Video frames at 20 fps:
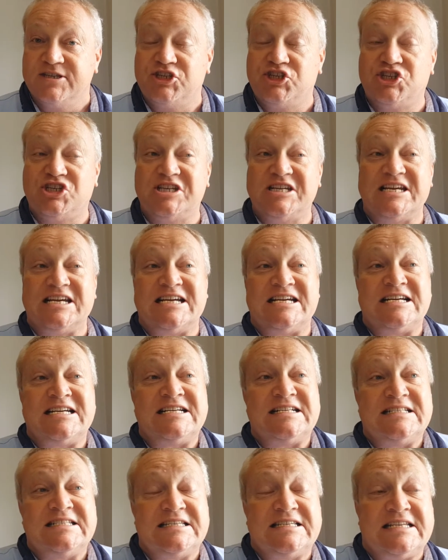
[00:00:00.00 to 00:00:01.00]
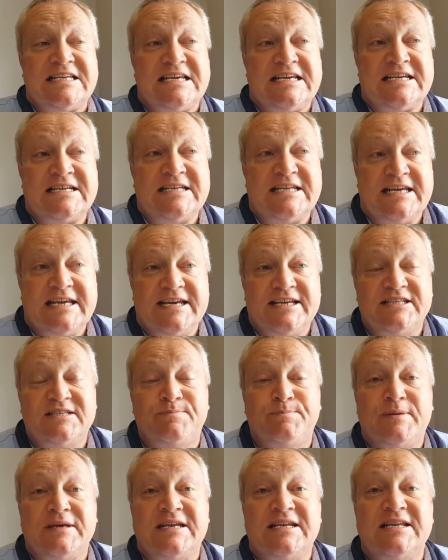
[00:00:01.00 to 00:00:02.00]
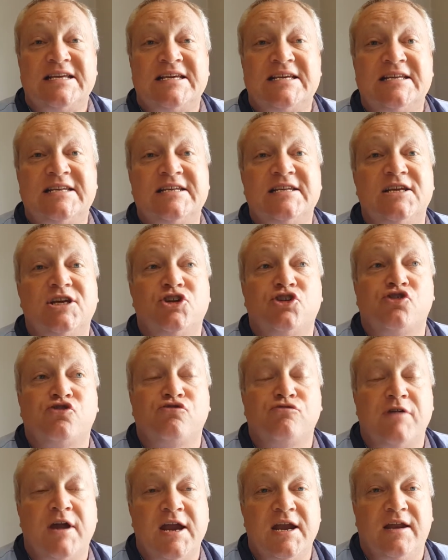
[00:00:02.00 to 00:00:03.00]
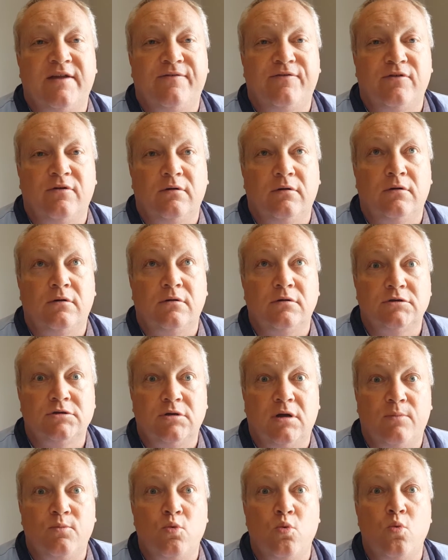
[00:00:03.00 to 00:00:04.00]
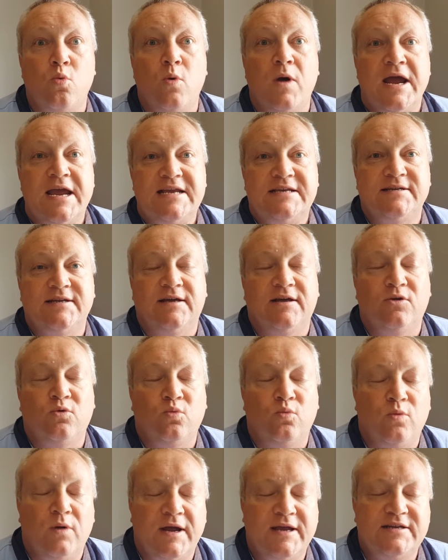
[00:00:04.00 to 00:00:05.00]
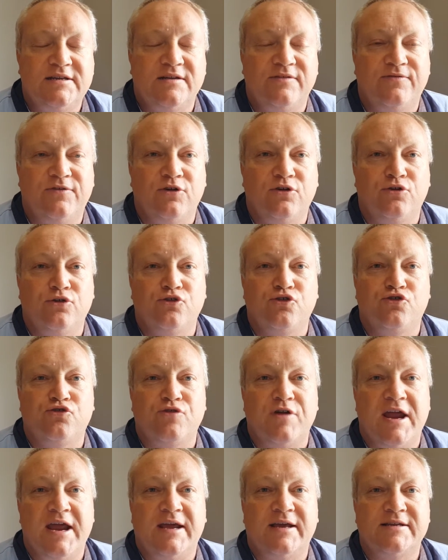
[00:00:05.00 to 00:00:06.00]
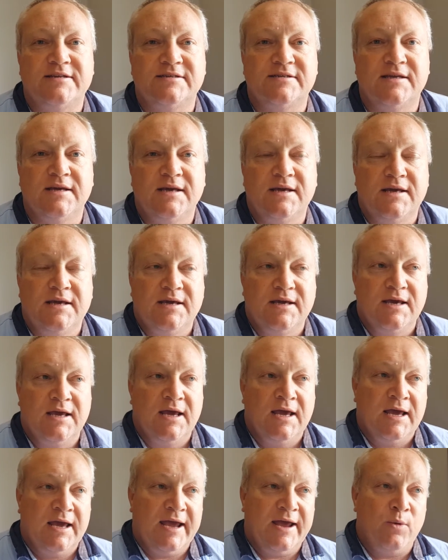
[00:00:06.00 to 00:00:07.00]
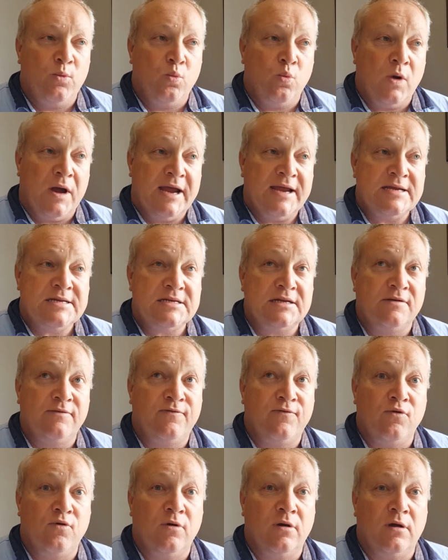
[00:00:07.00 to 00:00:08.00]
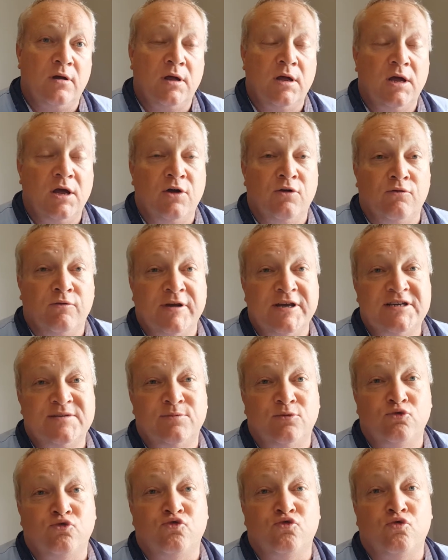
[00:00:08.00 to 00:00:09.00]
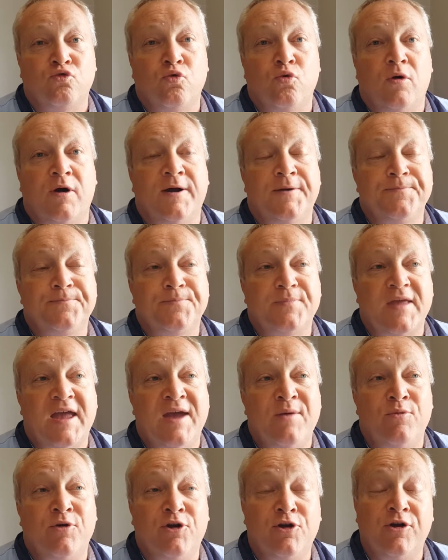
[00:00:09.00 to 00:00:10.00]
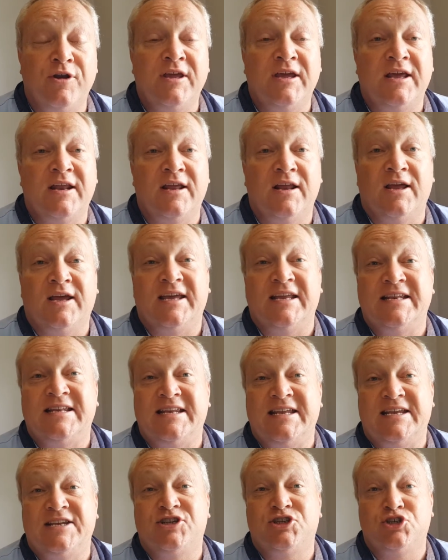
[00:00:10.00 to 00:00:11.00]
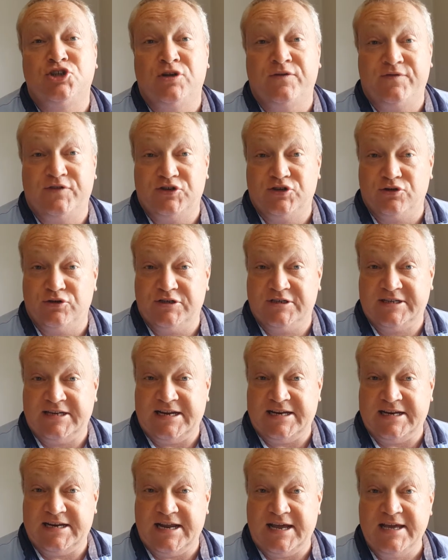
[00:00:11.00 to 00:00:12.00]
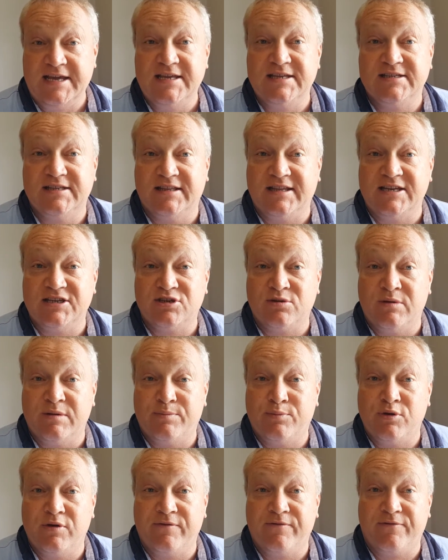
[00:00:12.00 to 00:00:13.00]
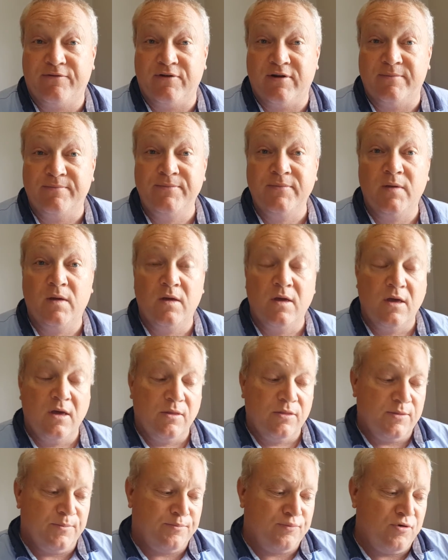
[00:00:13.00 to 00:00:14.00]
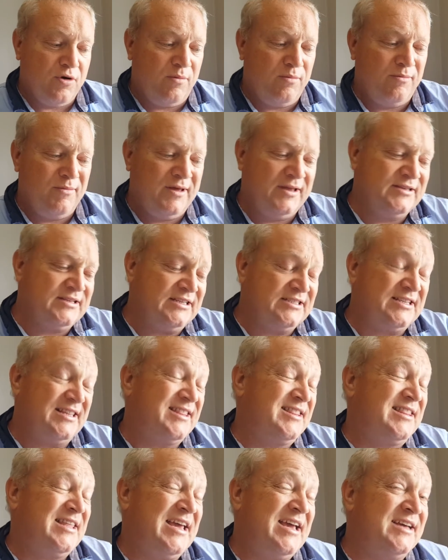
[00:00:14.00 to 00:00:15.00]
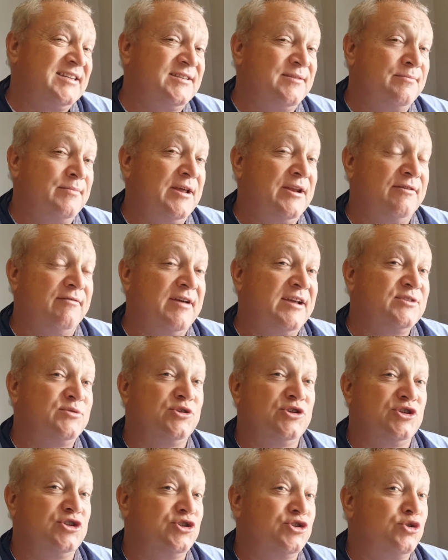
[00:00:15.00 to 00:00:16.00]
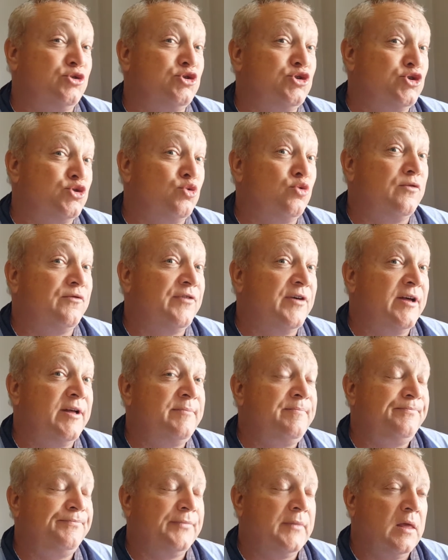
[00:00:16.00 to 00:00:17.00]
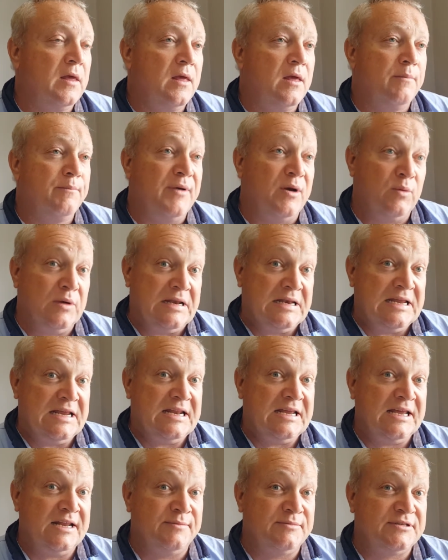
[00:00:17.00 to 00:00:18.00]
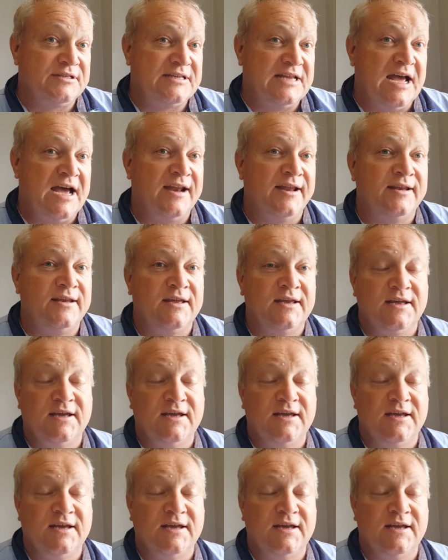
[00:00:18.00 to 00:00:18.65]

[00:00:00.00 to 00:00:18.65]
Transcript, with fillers: Charlestown has been in training for a long time, waiting and waiting for good tracks and waiting for a reasonable draw. And we're going to get a, like a dead surface on Saturday, so that's going to be perfect for him. The problem is it's a thousand metre race, which is too short for him, but we need to get him started.